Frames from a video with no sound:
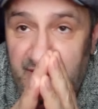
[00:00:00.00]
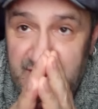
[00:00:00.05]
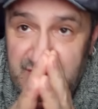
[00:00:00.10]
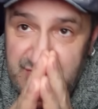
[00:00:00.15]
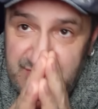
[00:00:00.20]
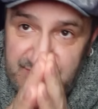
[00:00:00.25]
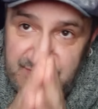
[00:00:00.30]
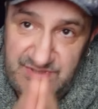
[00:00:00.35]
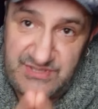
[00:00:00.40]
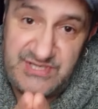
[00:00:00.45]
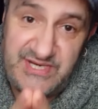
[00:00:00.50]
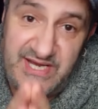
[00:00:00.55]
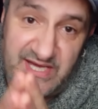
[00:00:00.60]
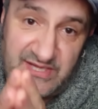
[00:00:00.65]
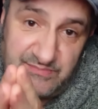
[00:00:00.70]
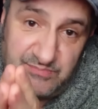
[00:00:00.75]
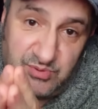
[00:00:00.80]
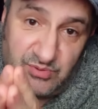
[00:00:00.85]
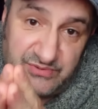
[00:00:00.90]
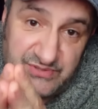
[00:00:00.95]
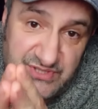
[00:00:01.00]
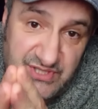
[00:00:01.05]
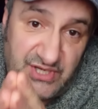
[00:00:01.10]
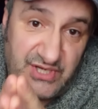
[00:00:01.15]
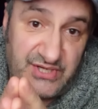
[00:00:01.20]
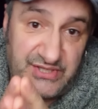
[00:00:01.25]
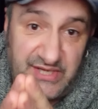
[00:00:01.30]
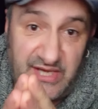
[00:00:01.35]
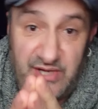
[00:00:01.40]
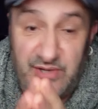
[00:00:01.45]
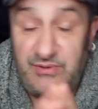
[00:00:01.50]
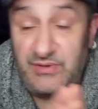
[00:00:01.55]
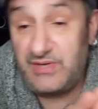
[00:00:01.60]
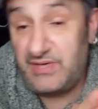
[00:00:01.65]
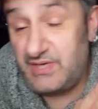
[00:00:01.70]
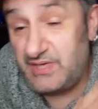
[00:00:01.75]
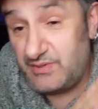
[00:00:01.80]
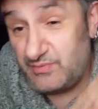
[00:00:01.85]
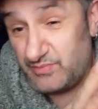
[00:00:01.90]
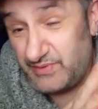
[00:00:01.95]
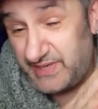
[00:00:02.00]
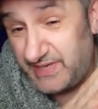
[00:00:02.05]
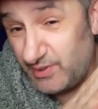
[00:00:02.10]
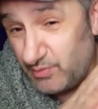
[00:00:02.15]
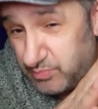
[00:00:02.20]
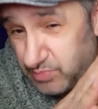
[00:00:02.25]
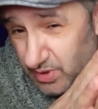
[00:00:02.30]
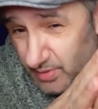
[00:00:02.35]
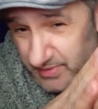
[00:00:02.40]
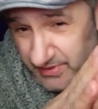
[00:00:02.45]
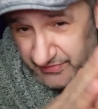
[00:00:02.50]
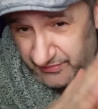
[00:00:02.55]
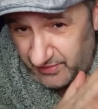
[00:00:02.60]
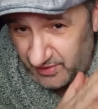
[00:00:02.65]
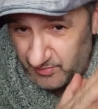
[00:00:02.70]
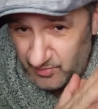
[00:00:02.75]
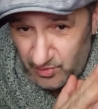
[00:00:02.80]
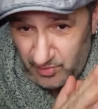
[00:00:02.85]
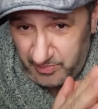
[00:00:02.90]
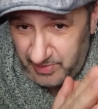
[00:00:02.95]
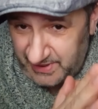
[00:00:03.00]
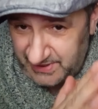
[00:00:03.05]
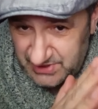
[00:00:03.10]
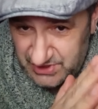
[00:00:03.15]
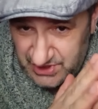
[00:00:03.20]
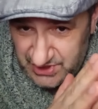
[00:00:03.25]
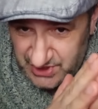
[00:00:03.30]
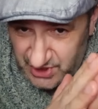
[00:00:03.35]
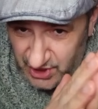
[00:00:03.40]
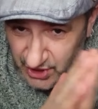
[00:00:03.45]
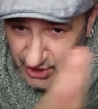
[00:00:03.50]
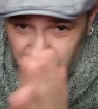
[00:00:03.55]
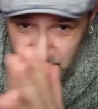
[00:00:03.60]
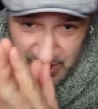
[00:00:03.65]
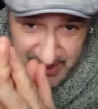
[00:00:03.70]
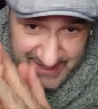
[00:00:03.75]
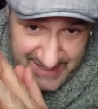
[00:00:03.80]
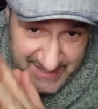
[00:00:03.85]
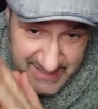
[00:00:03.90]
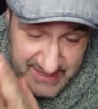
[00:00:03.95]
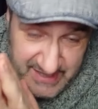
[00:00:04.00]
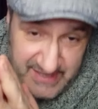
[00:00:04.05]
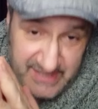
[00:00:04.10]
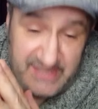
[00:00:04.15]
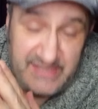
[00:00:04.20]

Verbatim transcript: a southpaw Zurdo. He'll probably throw more punches early.